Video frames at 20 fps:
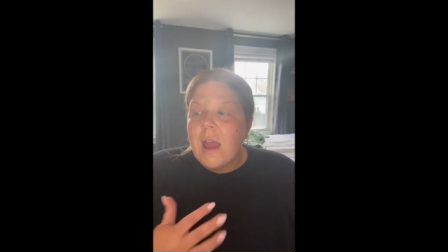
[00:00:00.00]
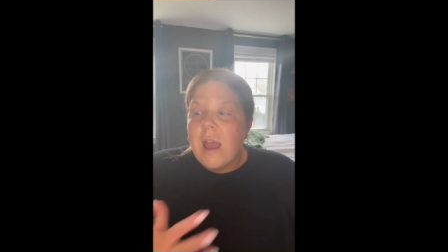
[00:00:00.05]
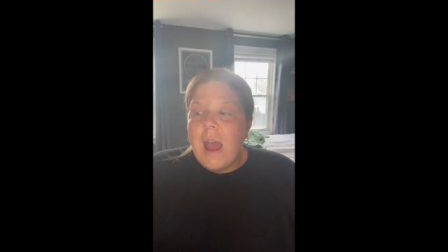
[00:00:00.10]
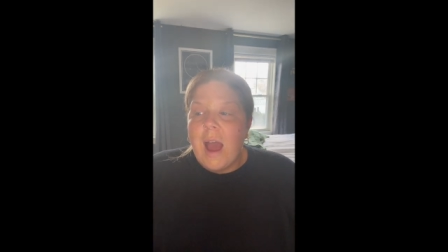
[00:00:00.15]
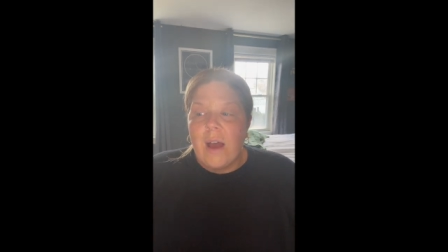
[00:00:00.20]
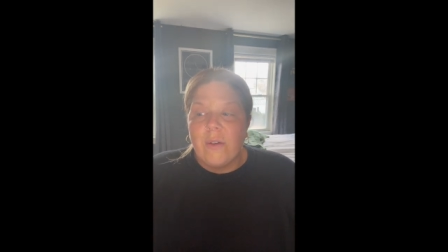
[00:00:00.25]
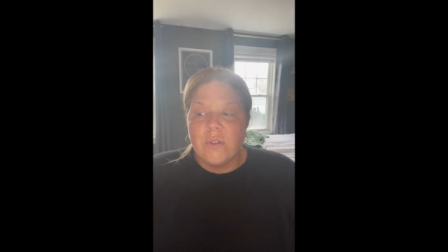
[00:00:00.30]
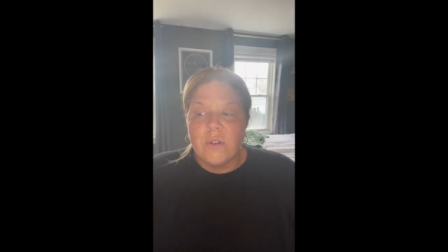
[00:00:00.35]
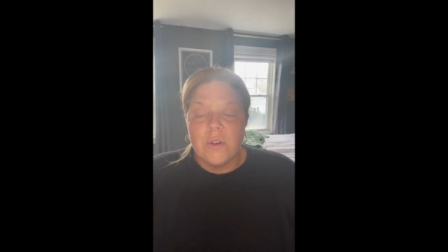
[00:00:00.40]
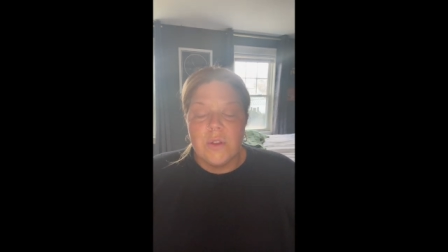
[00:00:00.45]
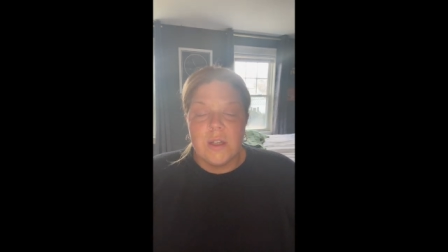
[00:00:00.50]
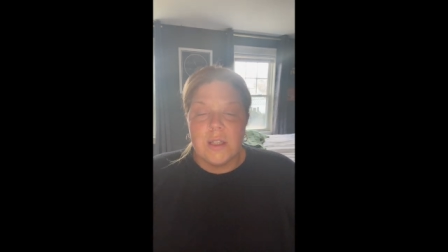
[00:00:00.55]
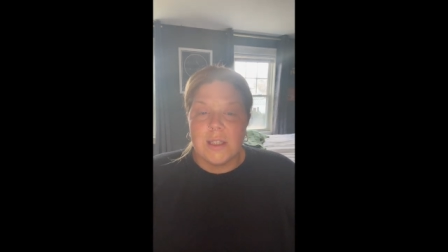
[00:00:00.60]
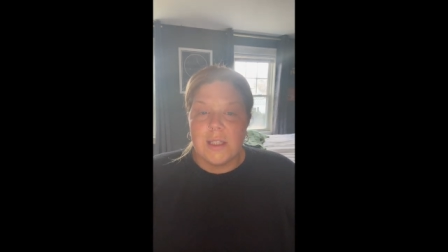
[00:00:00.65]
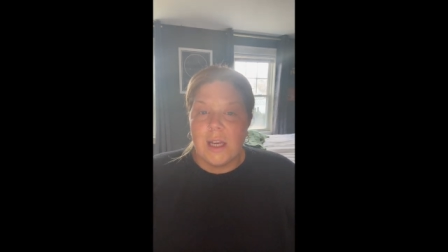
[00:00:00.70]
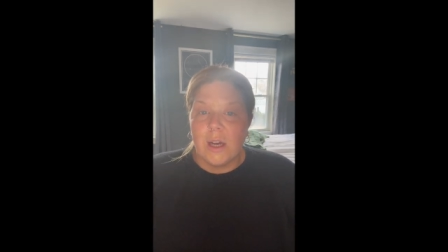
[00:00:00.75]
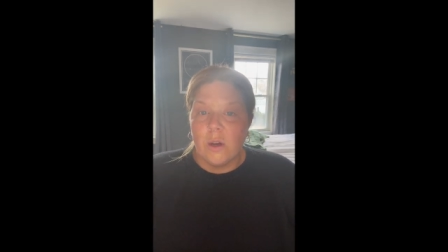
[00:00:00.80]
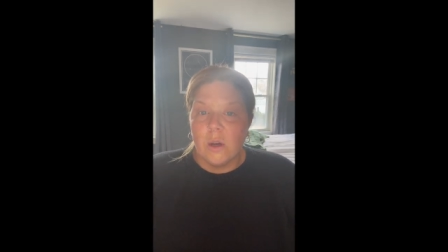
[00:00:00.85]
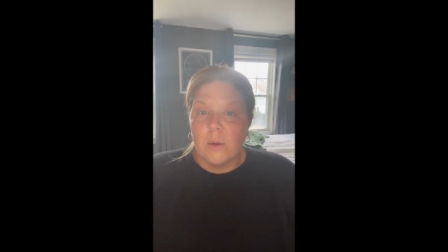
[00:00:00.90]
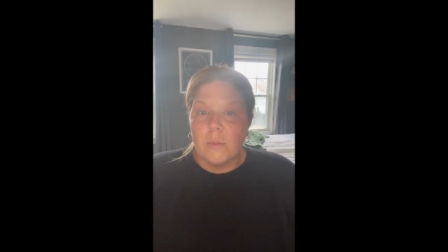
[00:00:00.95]
After the
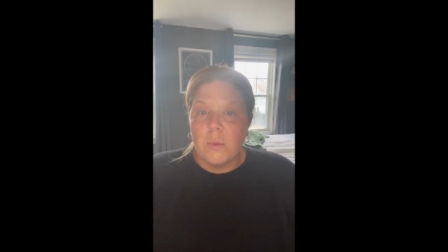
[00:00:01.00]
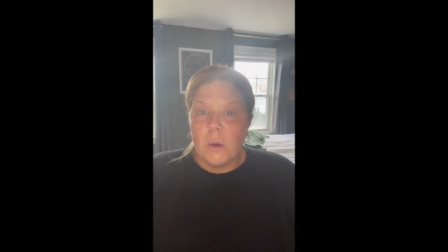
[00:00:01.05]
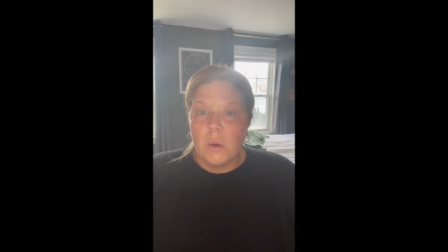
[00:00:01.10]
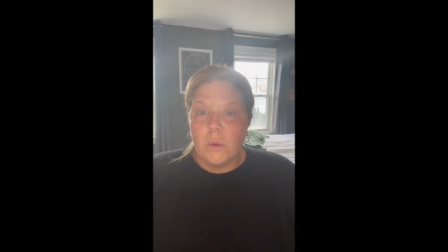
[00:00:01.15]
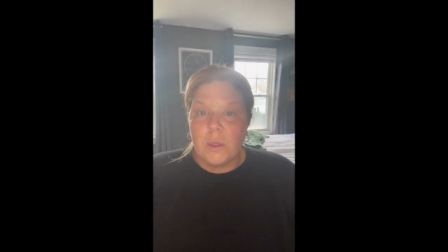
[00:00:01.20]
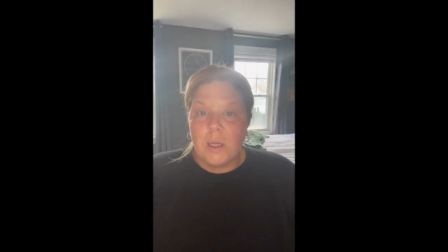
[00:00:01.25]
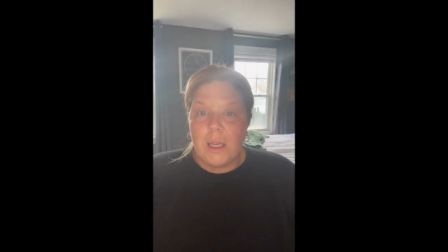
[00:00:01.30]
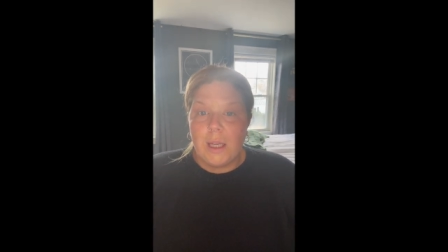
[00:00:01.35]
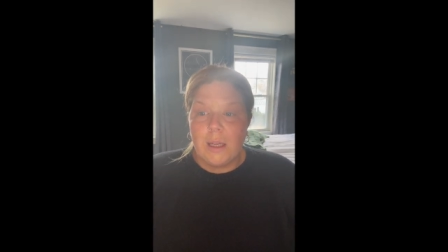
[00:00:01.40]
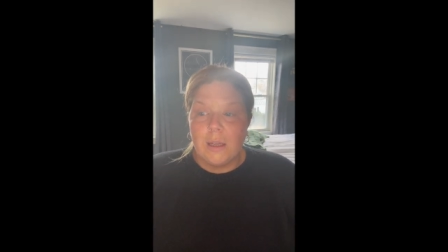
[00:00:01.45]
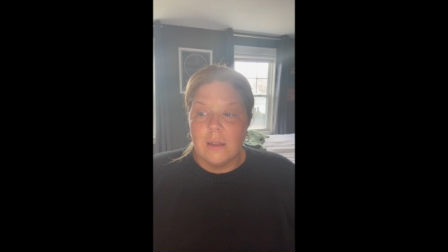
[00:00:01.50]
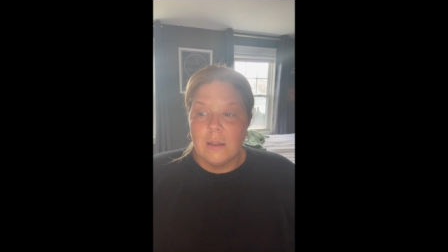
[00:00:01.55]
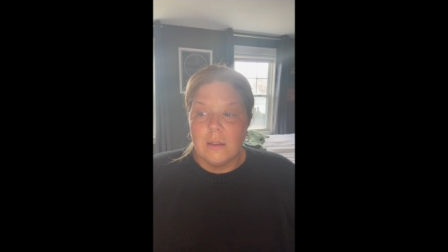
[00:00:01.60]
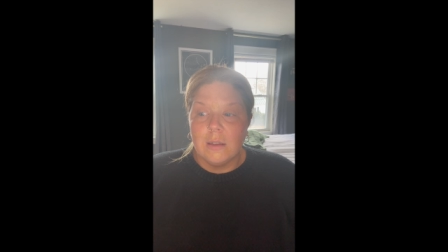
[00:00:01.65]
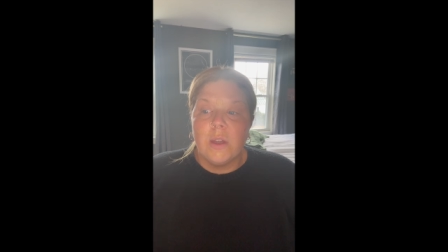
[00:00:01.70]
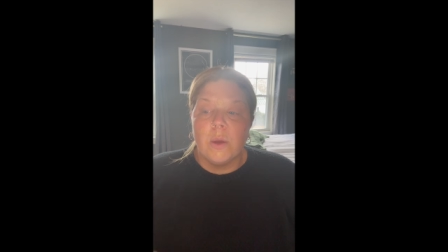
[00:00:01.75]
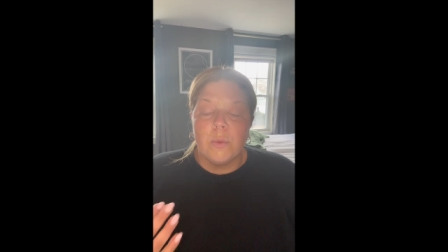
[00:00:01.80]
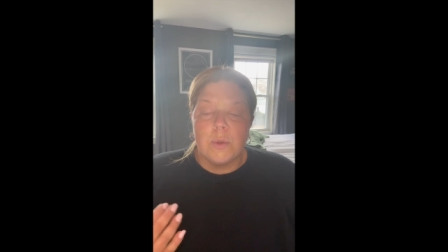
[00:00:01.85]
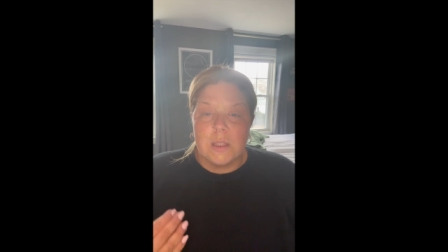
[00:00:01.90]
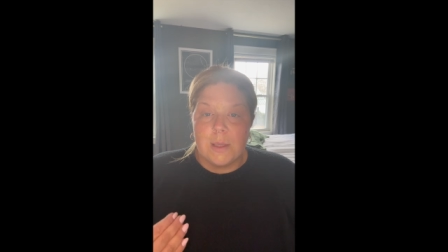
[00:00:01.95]
ceremony,
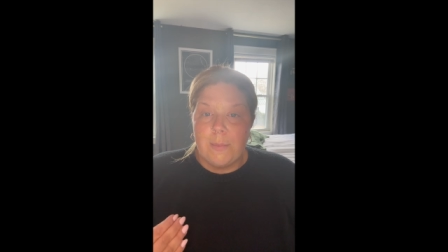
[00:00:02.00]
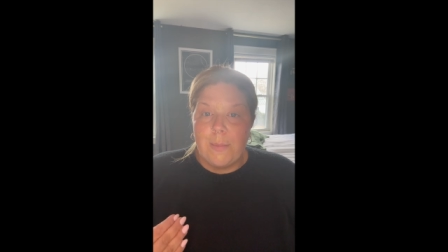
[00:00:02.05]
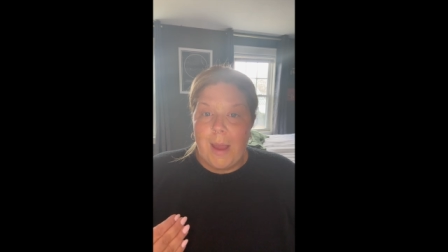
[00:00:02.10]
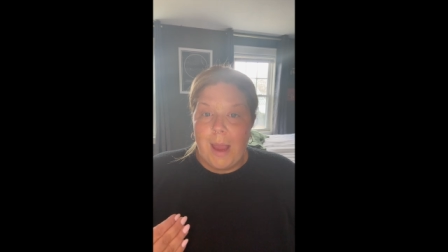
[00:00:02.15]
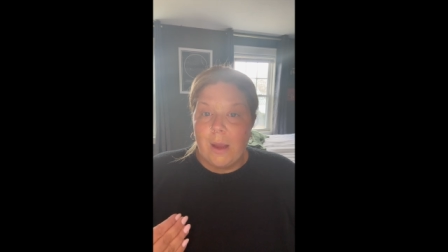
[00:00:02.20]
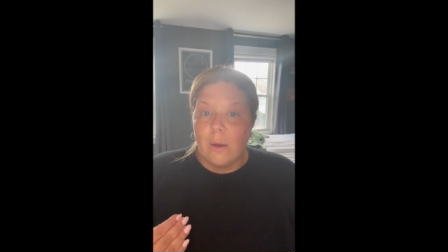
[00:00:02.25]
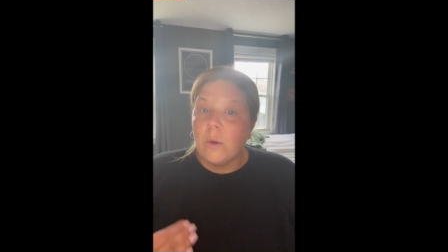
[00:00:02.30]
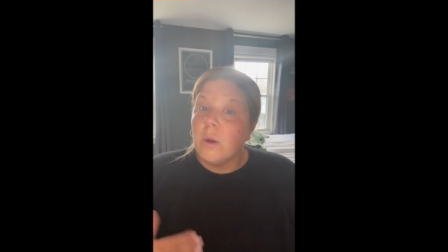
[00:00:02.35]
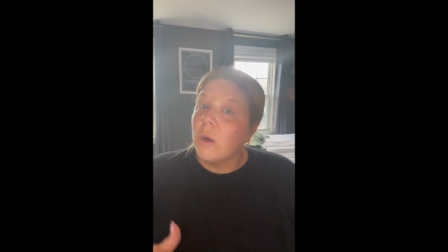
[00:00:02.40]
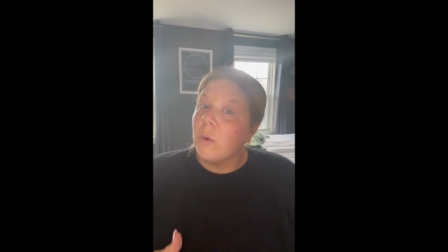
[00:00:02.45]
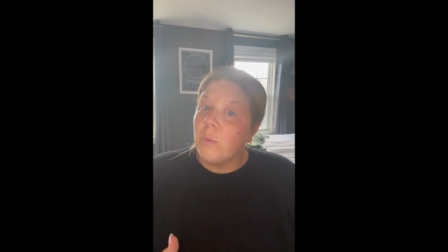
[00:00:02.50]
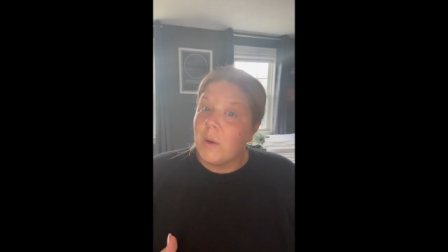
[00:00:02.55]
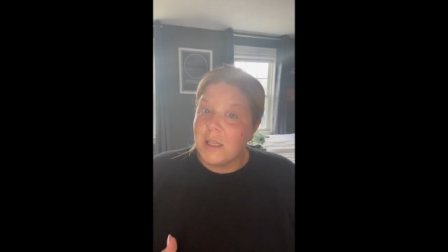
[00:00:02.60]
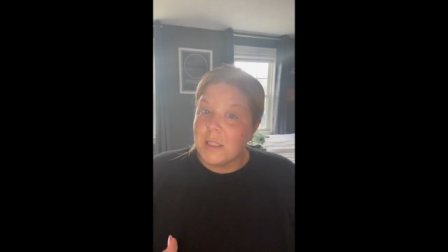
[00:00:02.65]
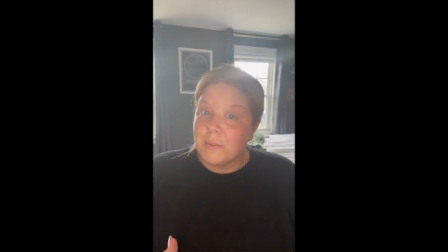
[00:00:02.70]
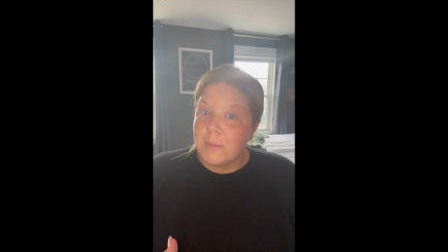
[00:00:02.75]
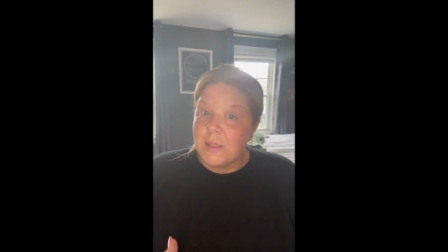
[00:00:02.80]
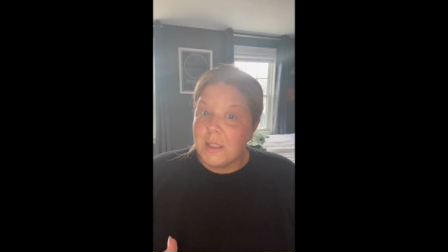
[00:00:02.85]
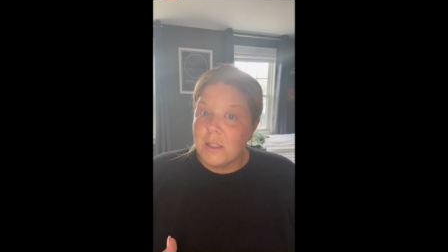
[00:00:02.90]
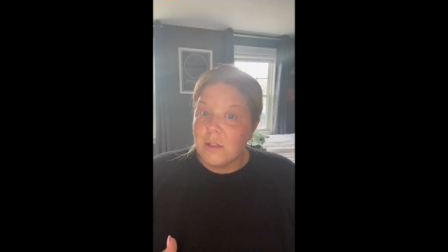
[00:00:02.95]
there was a banquet at
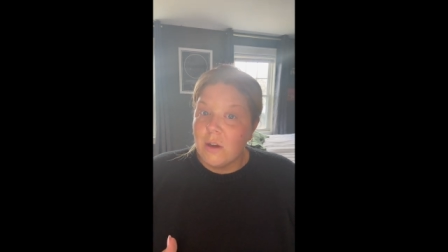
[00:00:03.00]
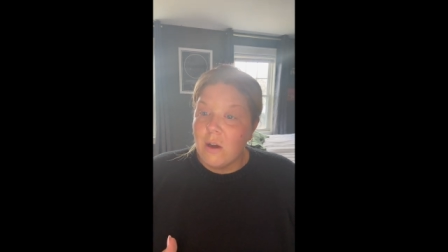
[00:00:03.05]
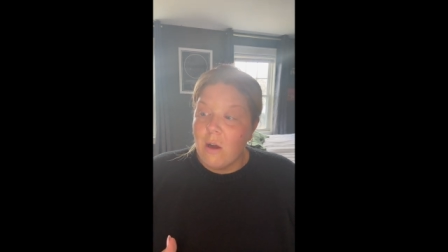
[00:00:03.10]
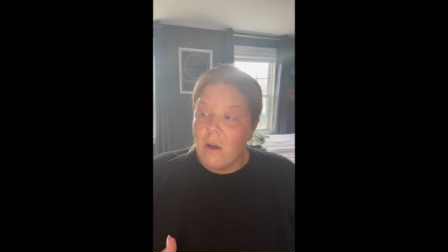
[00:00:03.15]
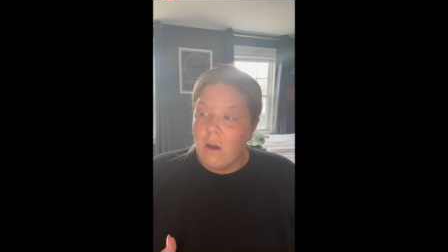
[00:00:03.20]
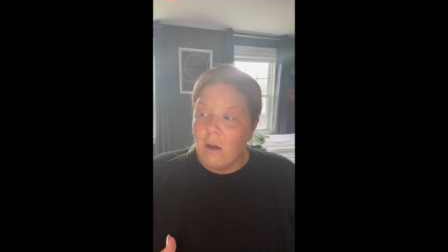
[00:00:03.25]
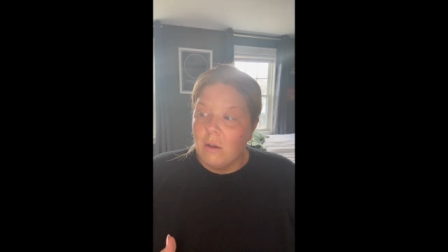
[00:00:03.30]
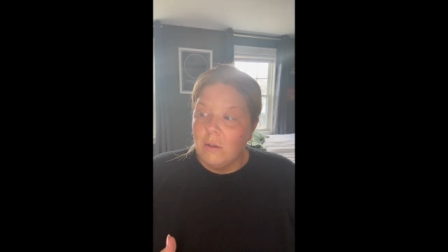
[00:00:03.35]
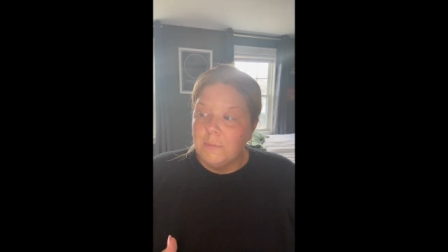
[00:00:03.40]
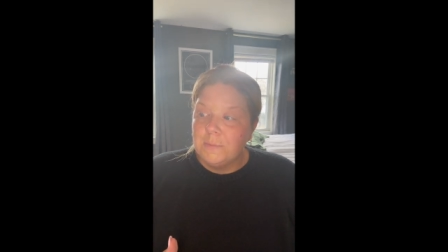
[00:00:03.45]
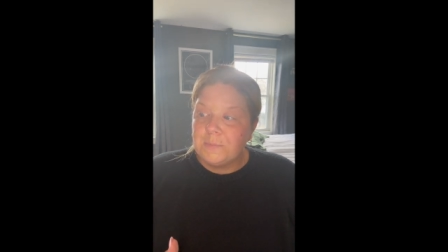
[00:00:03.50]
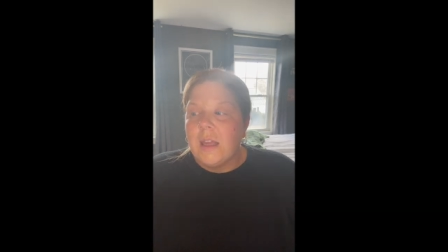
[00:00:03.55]
Westminster Hall.